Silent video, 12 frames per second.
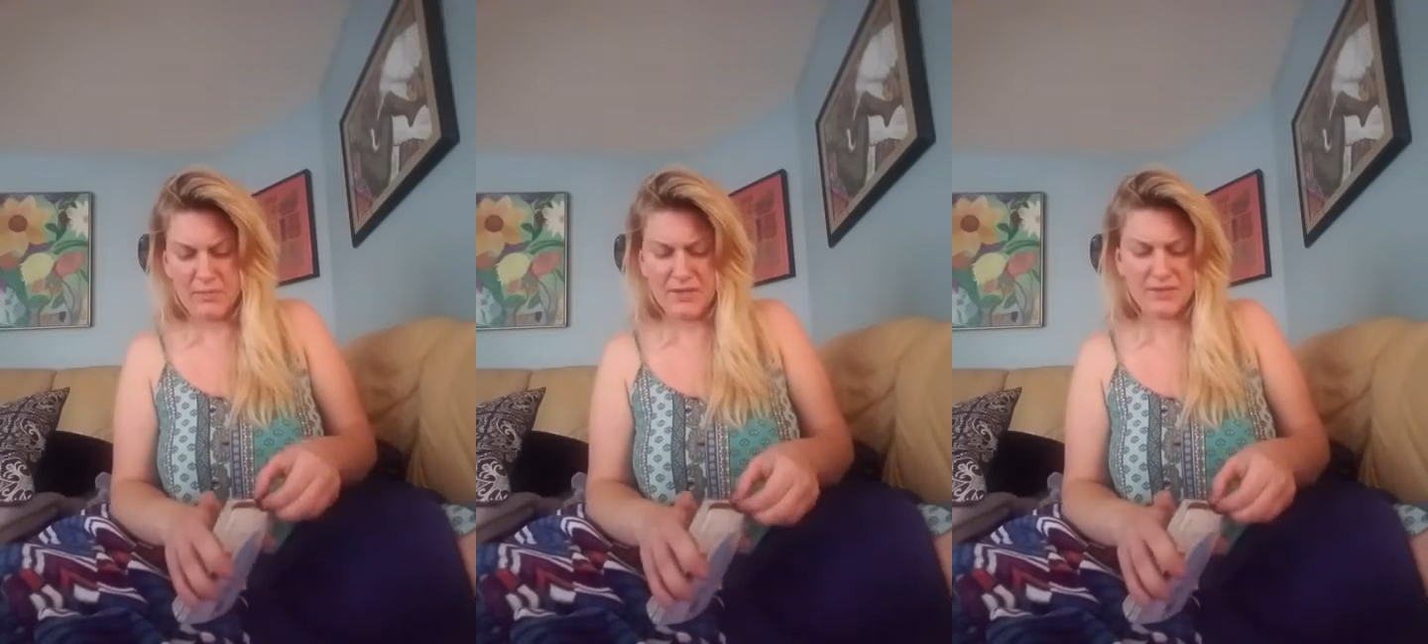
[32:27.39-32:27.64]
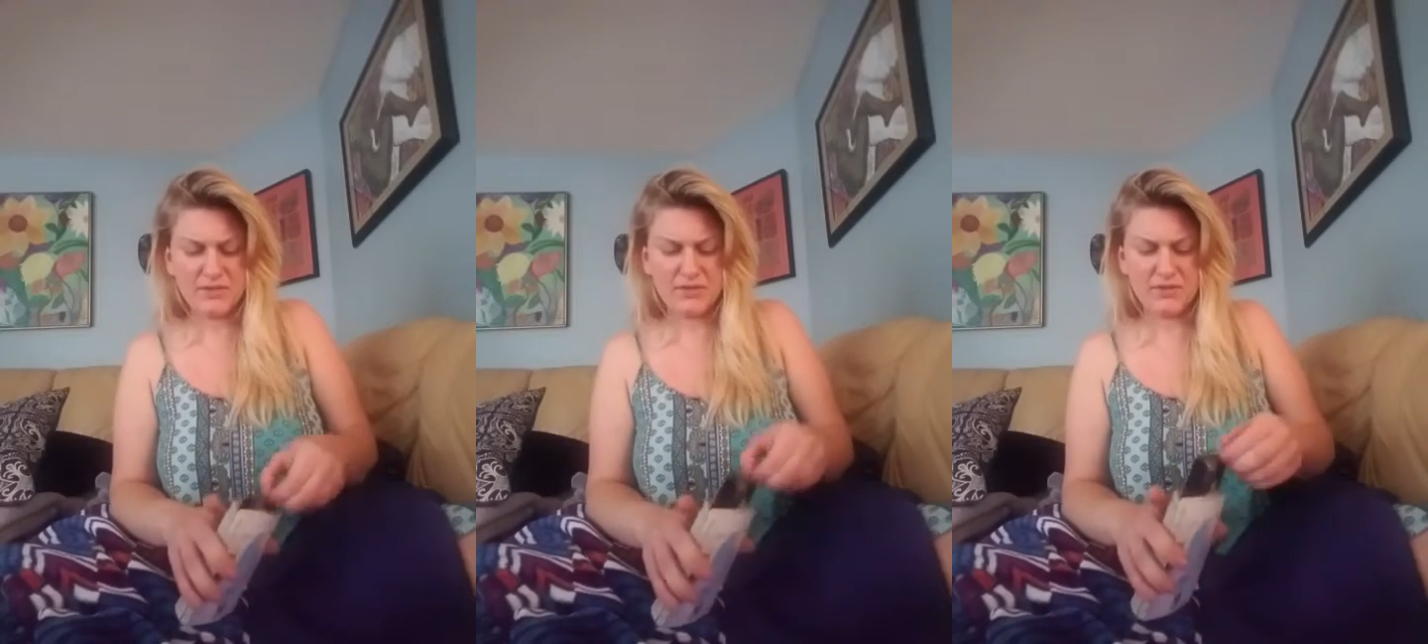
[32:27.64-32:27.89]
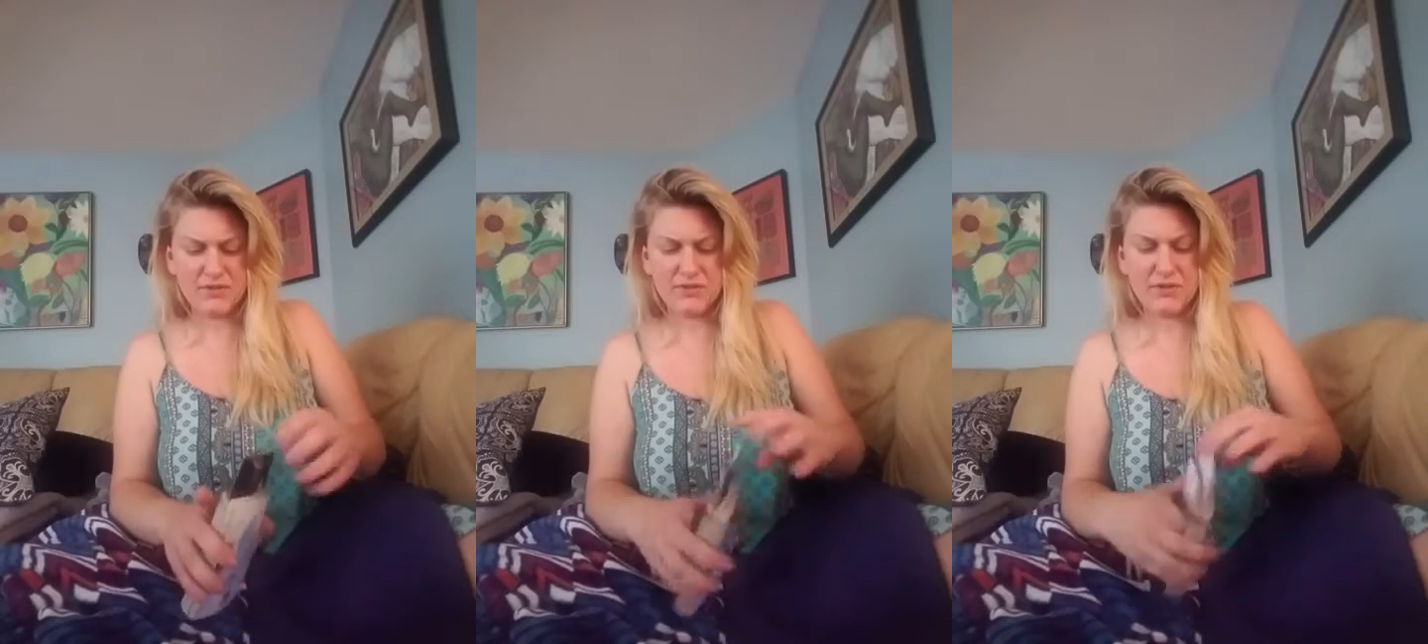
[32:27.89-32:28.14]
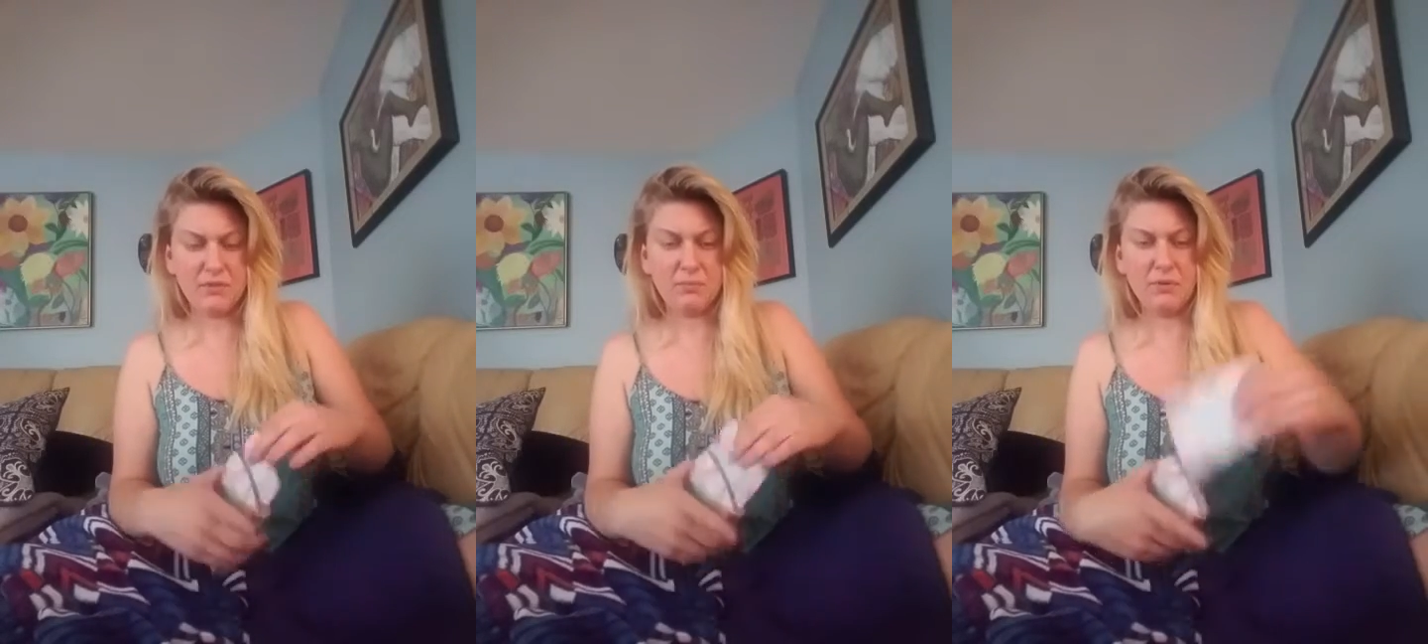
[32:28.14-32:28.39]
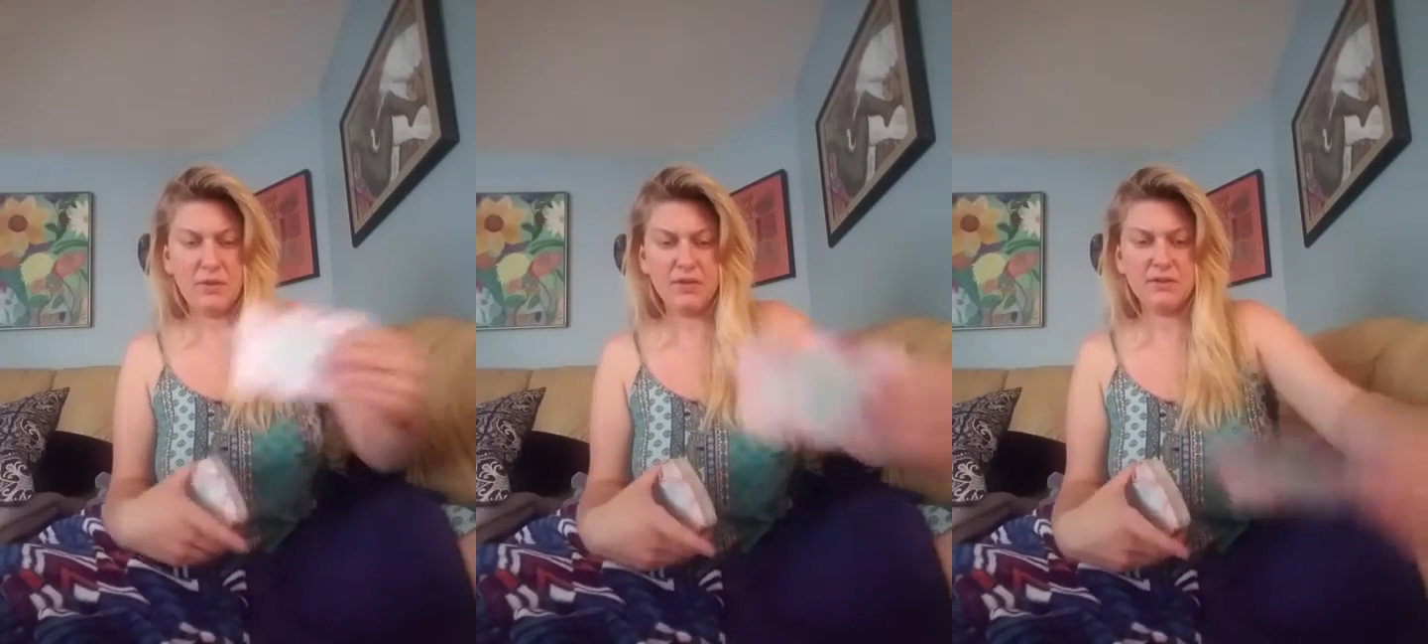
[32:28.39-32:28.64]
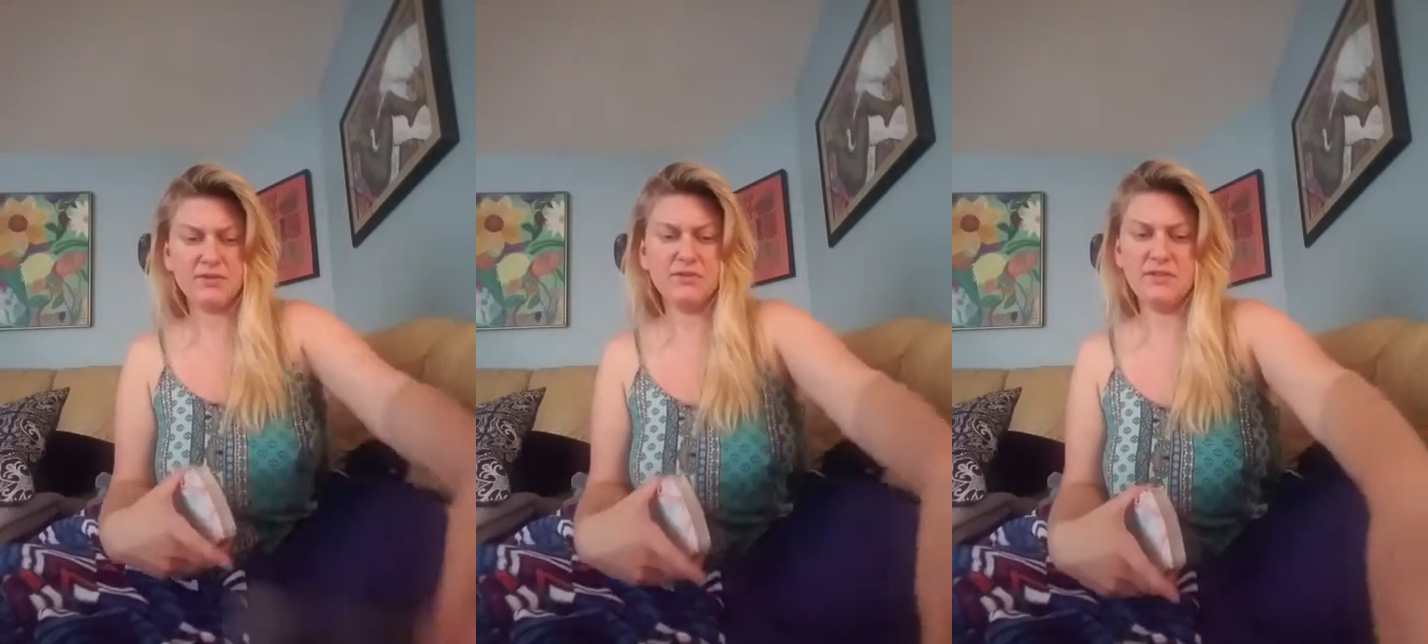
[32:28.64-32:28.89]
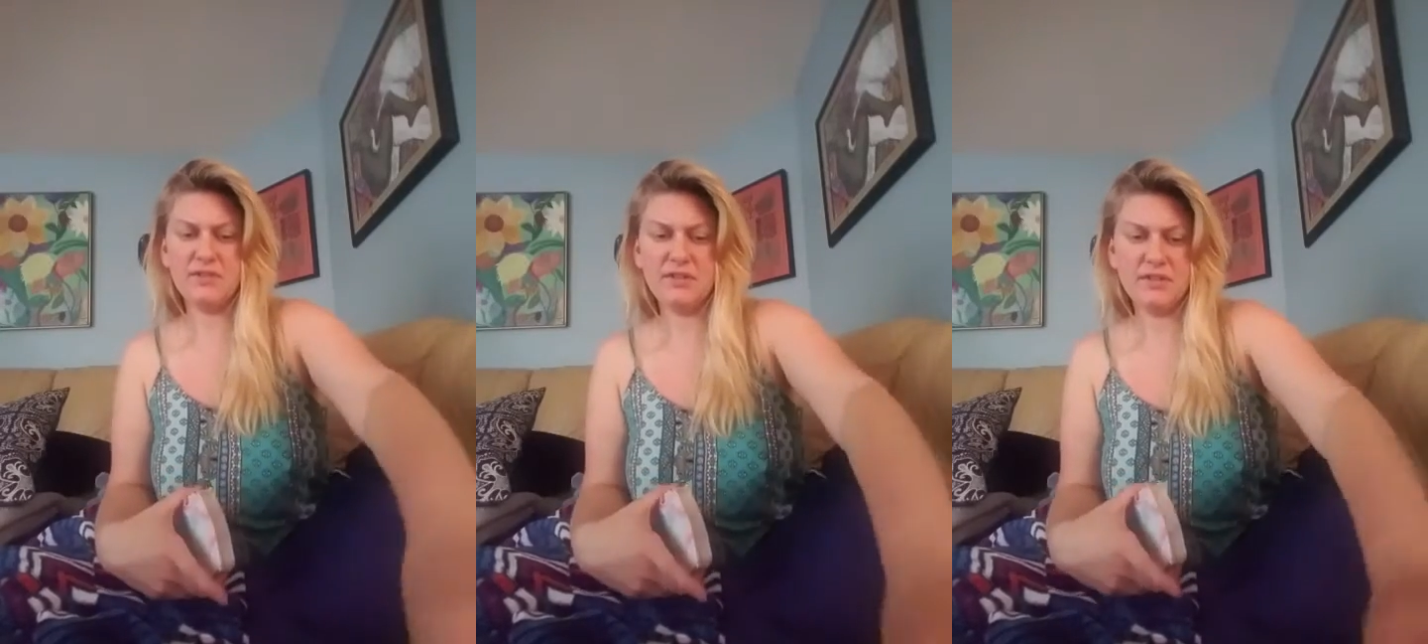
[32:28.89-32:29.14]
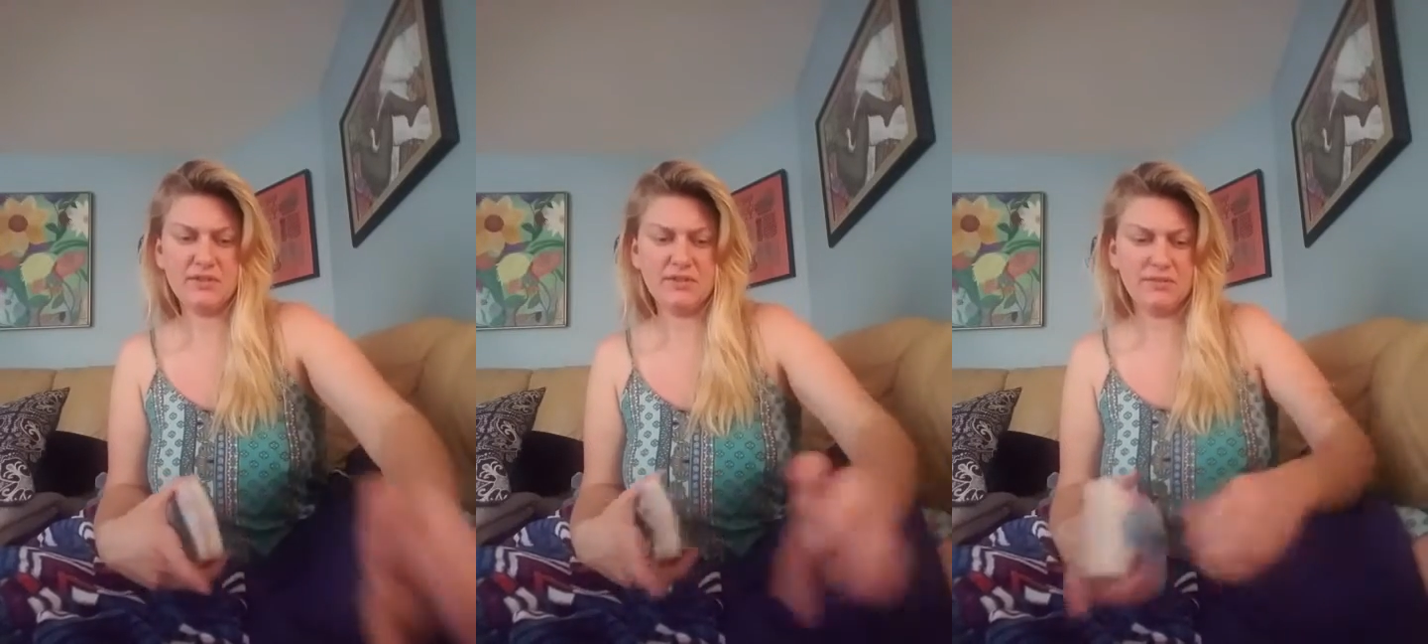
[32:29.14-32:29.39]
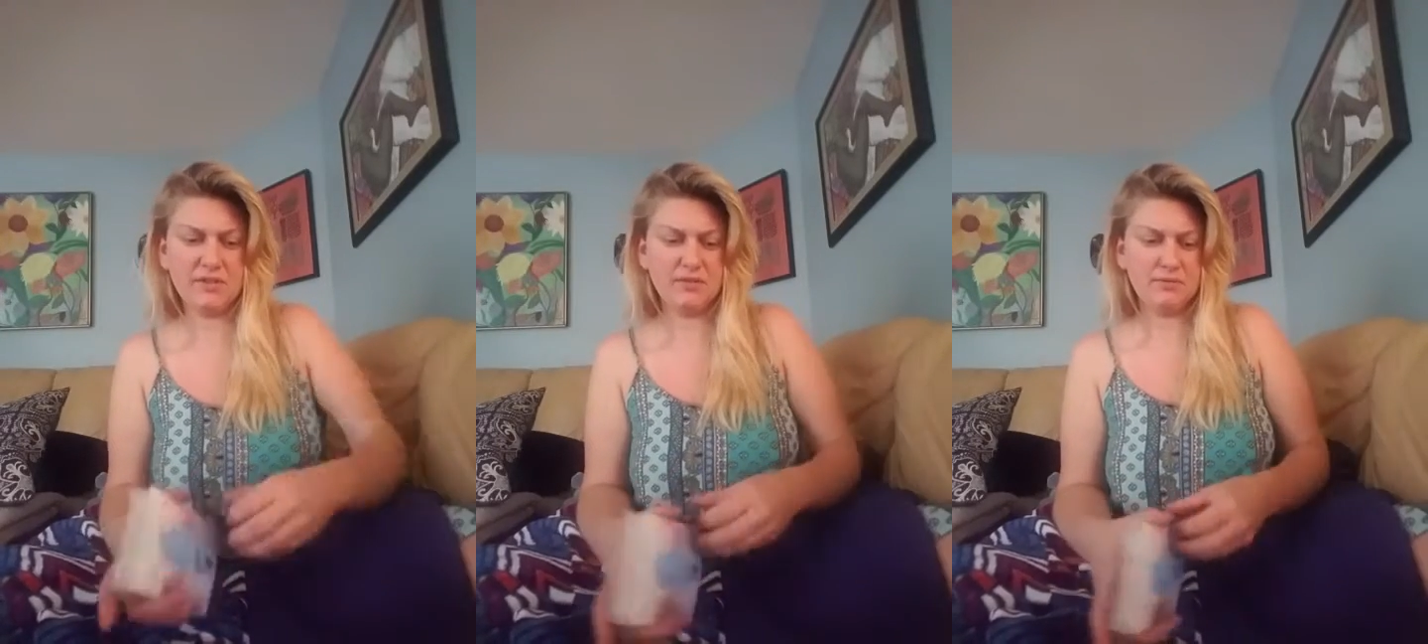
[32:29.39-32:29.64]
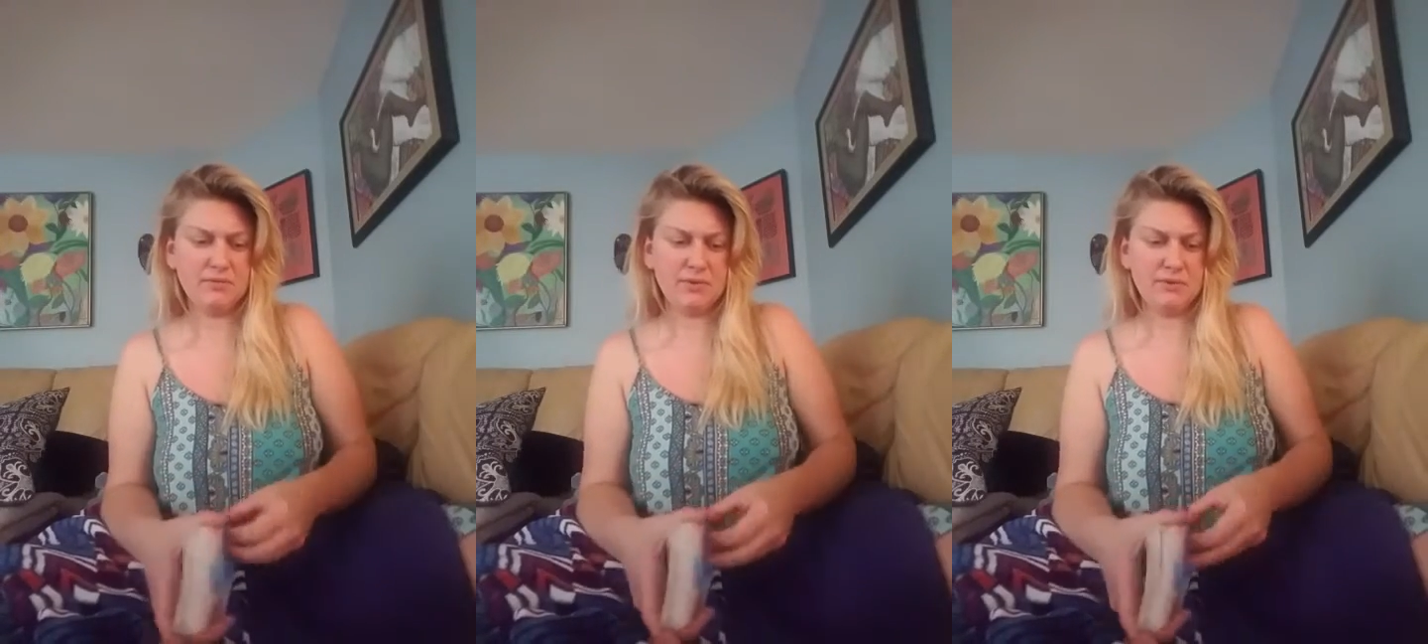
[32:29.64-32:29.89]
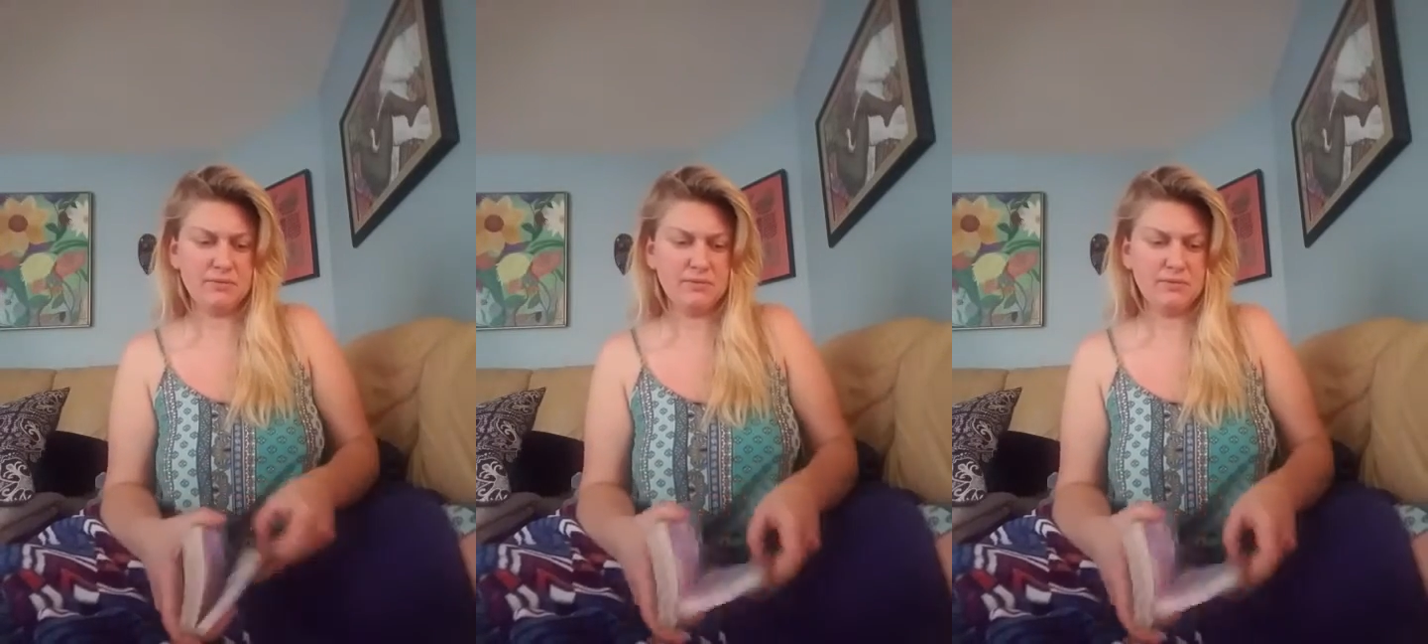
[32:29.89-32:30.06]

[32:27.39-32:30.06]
Pisces, you're so blocked. Like, it's unreal.